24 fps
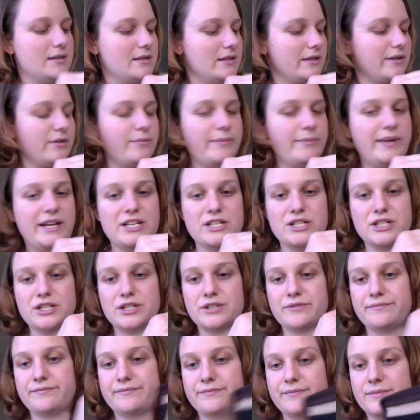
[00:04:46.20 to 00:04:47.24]
little mesh,
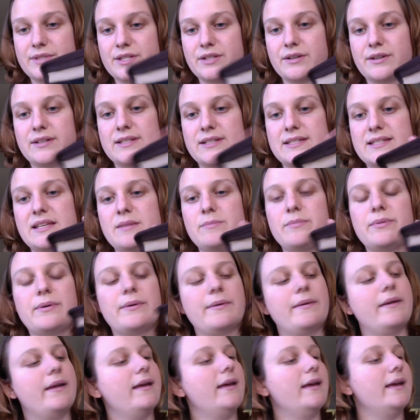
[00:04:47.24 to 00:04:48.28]
it's got a zip.
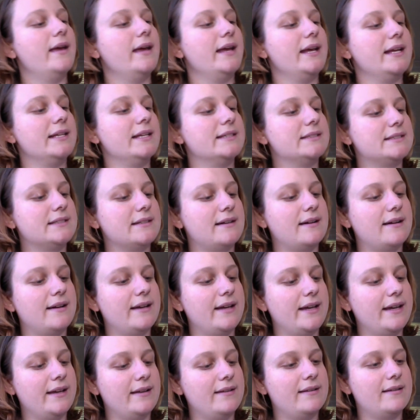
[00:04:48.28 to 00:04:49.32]

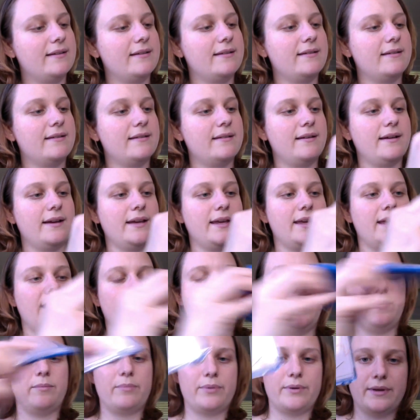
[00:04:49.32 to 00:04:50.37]
Inside I
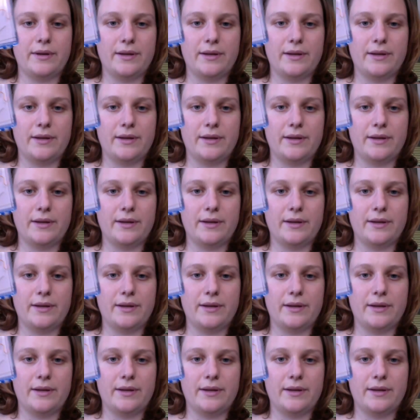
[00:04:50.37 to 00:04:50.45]
keep